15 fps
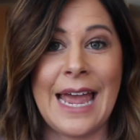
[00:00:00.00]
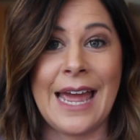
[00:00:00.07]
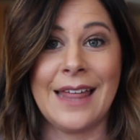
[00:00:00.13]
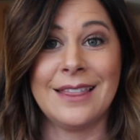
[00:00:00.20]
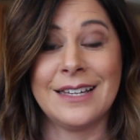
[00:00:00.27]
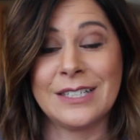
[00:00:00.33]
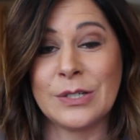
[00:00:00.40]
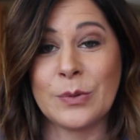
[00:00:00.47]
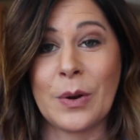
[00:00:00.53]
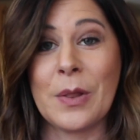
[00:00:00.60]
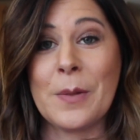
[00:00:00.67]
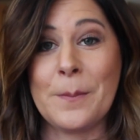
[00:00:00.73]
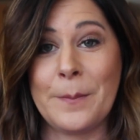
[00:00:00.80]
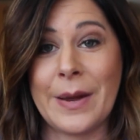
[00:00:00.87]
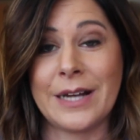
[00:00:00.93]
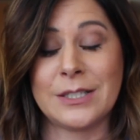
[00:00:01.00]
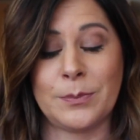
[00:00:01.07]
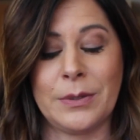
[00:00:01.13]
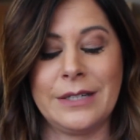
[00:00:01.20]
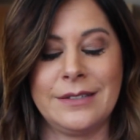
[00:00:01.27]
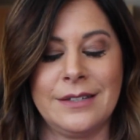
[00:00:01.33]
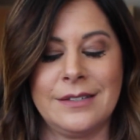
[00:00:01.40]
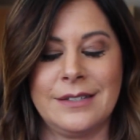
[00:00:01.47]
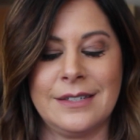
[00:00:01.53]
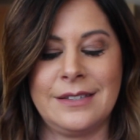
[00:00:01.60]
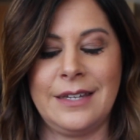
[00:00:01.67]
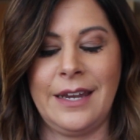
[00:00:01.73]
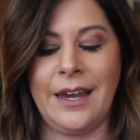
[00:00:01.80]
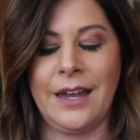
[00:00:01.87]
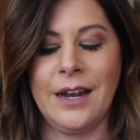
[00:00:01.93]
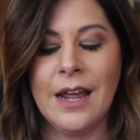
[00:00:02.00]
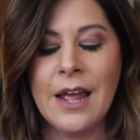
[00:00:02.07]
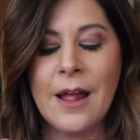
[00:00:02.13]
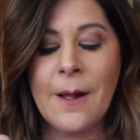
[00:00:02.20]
and this is one of the best places to see it.